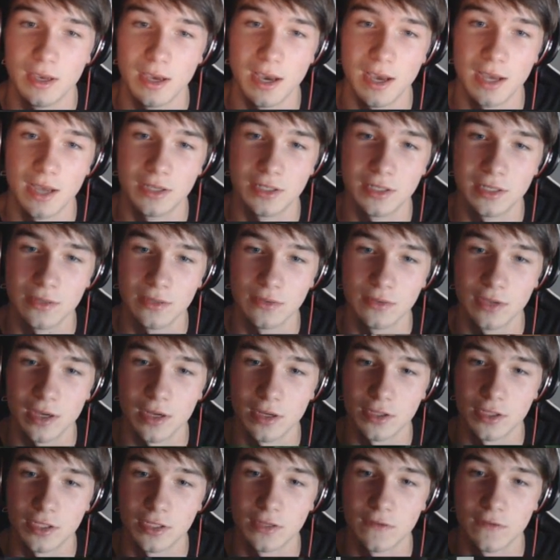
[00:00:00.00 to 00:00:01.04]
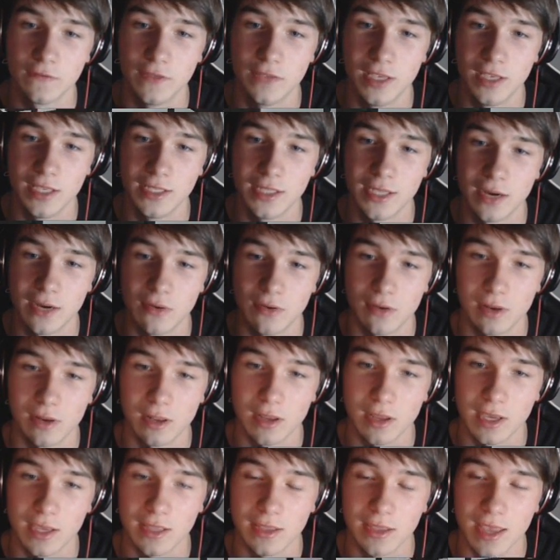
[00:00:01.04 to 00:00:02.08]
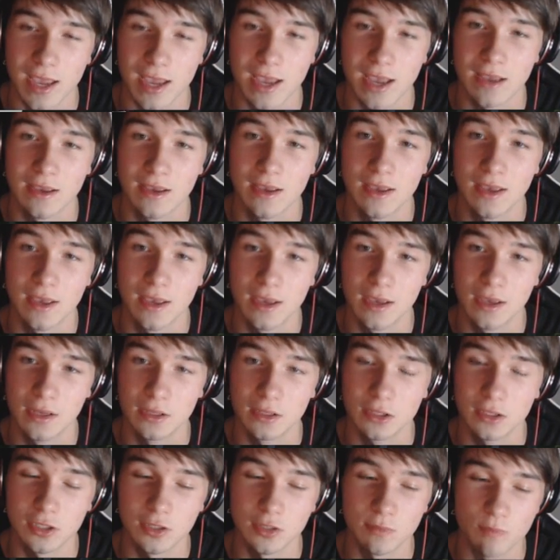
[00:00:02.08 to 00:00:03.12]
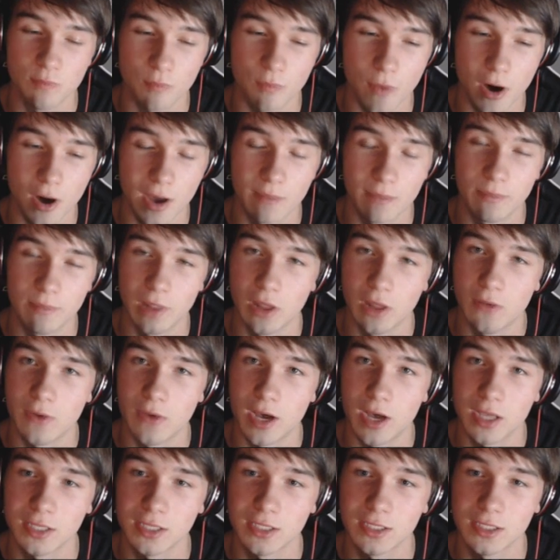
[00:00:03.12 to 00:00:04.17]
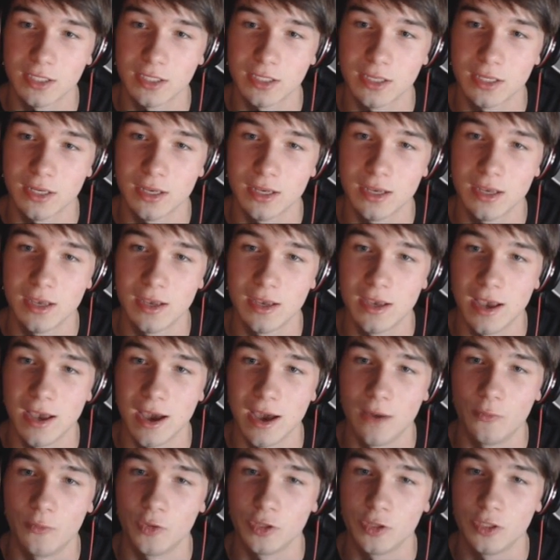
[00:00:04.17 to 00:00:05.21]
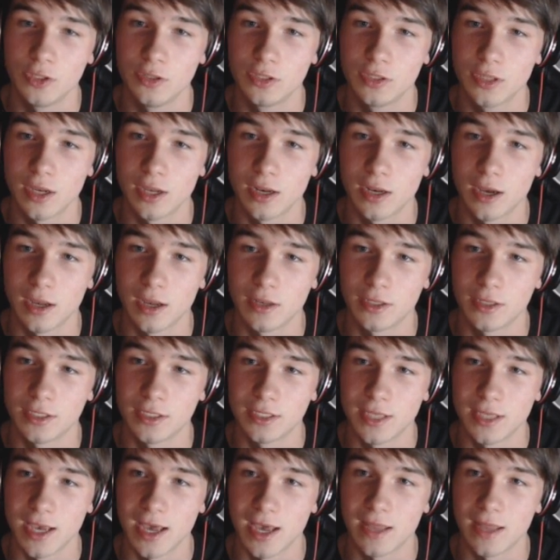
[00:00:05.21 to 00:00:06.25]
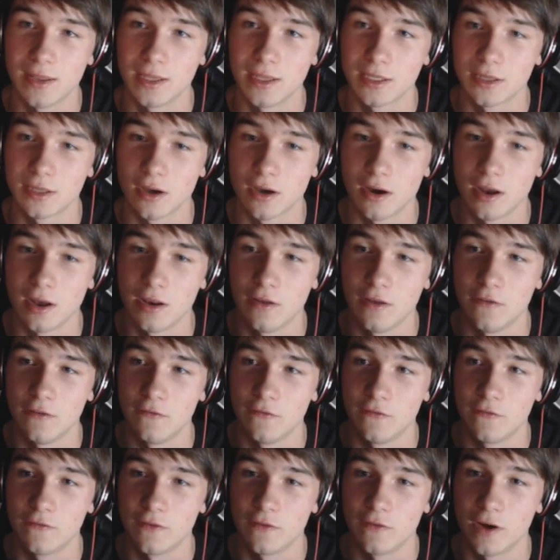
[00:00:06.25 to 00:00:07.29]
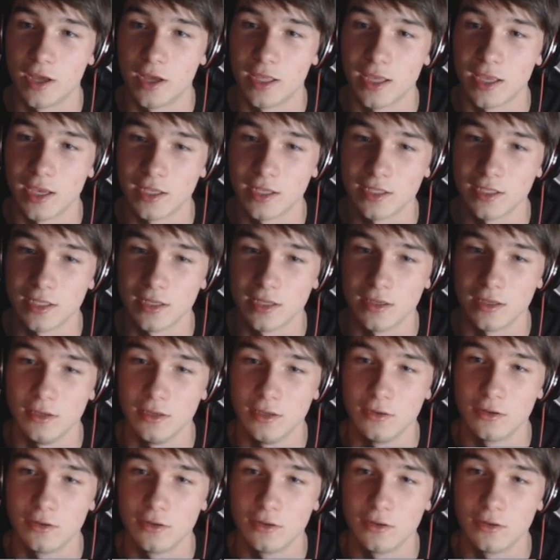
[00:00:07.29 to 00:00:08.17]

And just little touches of detail are like that, just mind blow us. And once you start understand this kind of, I guess you